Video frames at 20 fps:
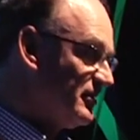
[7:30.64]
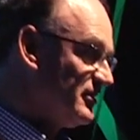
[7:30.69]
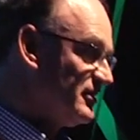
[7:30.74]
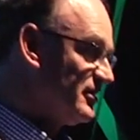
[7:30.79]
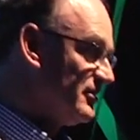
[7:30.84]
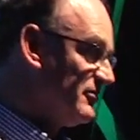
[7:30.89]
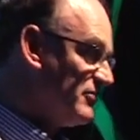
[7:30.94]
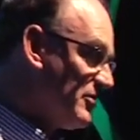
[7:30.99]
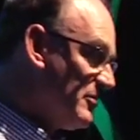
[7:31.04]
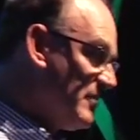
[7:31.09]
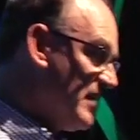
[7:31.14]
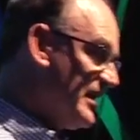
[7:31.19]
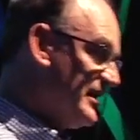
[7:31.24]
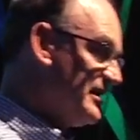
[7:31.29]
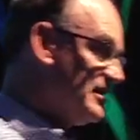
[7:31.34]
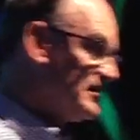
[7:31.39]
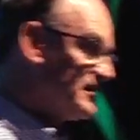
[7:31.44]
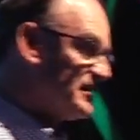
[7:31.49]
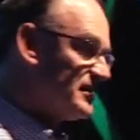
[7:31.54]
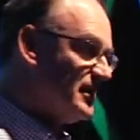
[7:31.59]
that to
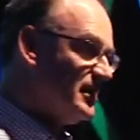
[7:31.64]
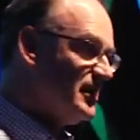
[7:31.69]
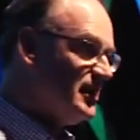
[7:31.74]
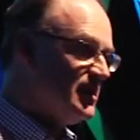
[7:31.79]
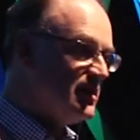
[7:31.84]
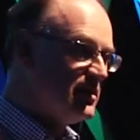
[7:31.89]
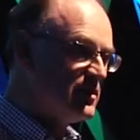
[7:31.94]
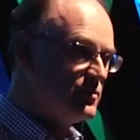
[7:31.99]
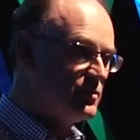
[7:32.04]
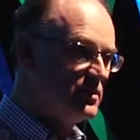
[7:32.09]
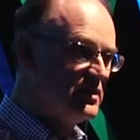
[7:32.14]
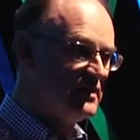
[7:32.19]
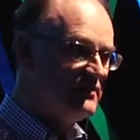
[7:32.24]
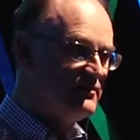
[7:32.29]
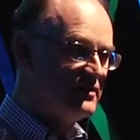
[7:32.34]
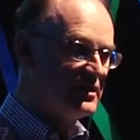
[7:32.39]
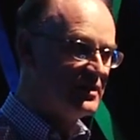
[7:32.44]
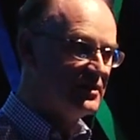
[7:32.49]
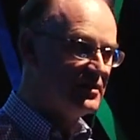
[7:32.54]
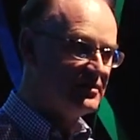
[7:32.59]
remind us that we're
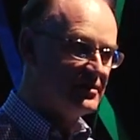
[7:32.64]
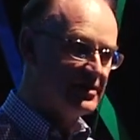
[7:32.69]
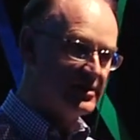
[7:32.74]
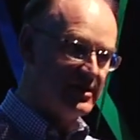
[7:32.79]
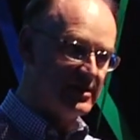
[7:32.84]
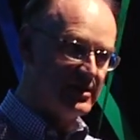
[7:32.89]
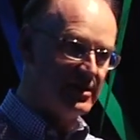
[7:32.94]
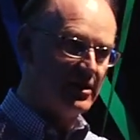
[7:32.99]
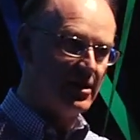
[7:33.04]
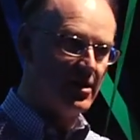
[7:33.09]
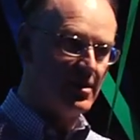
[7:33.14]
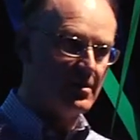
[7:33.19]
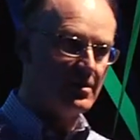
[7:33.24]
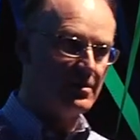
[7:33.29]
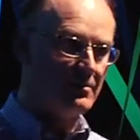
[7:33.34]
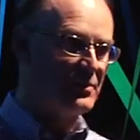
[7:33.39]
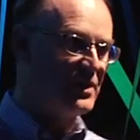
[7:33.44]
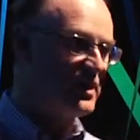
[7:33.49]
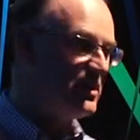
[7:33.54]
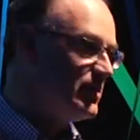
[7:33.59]
living in a
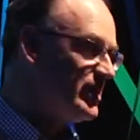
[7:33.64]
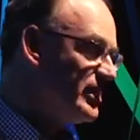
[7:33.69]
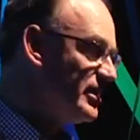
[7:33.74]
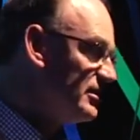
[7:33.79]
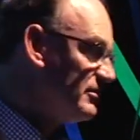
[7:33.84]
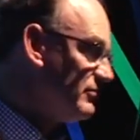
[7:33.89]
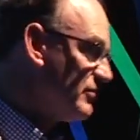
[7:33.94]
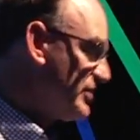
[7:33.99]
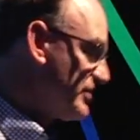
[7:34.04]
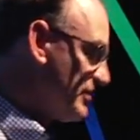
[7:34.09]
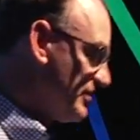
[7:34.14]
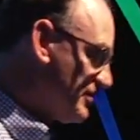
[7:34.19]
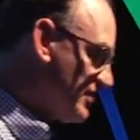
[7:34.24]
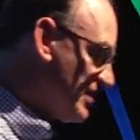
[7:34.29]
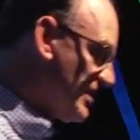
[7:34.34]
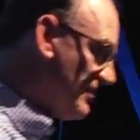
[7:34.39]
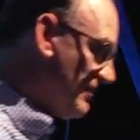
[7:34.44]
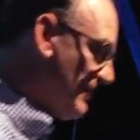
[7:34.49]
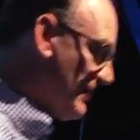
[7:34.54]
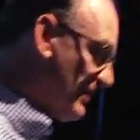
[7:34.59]
long period and we should
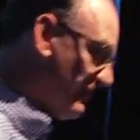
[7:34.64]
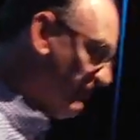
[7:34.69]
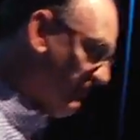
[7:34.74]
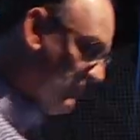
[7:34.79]
try and think